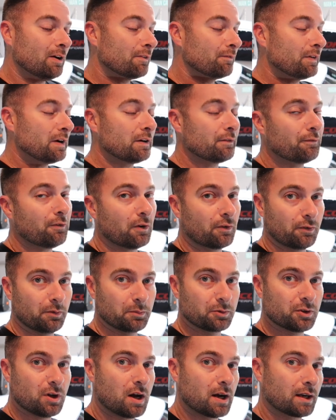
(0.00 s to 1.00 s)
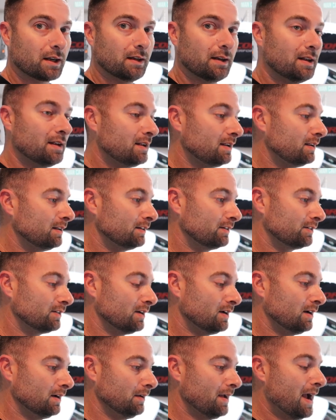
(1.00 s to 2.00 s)
are very far from stock and he is
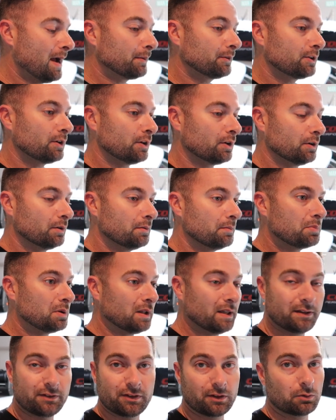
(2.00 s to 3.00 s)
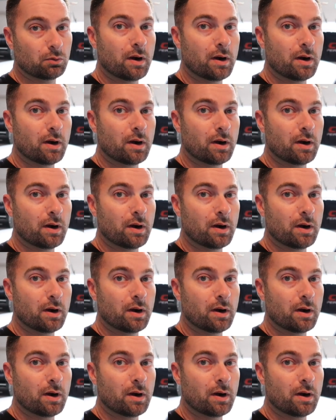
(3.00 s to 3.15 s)
out there placing